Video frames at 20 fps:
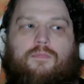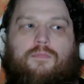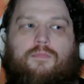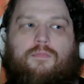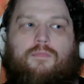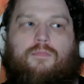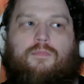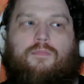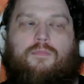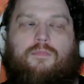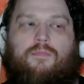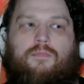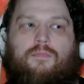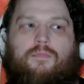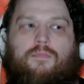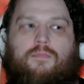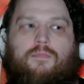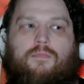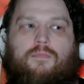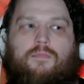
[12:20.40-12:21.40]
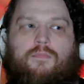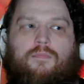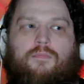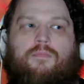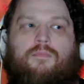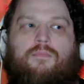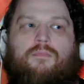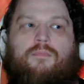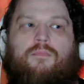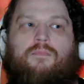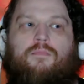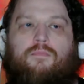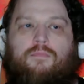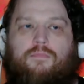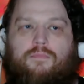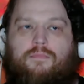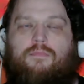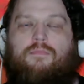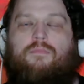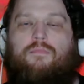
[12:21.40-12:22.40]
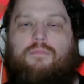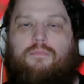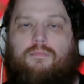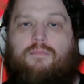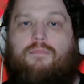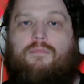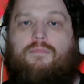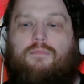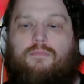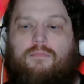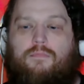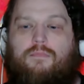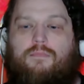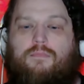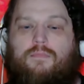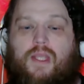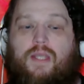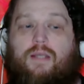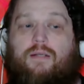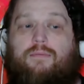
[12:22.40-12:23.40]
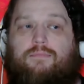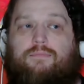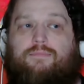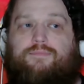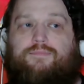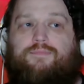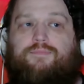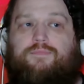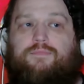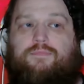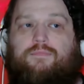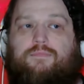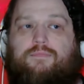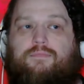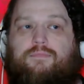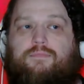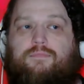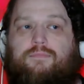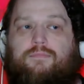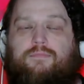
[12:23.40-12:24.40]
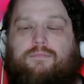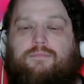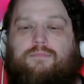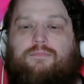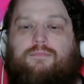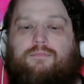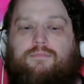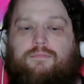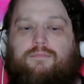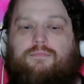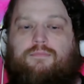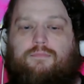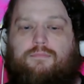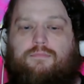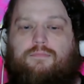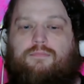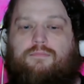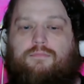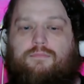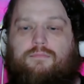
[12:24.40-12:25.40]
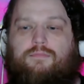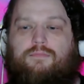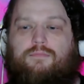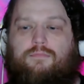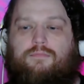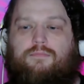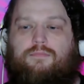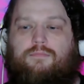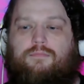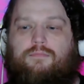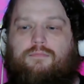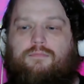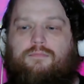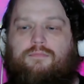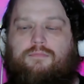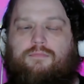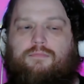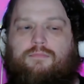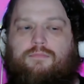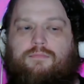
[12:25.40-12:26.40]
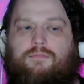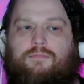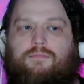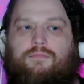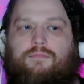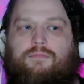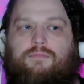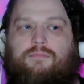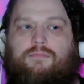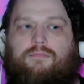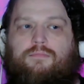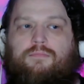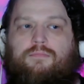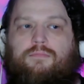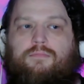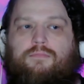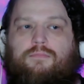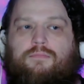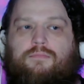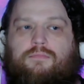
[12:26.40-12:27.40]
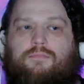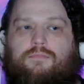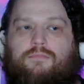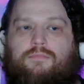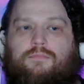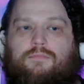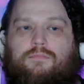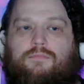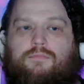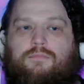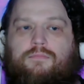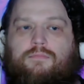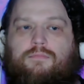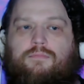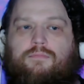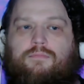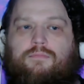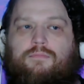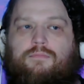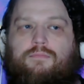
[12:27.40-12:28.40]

(not speaking)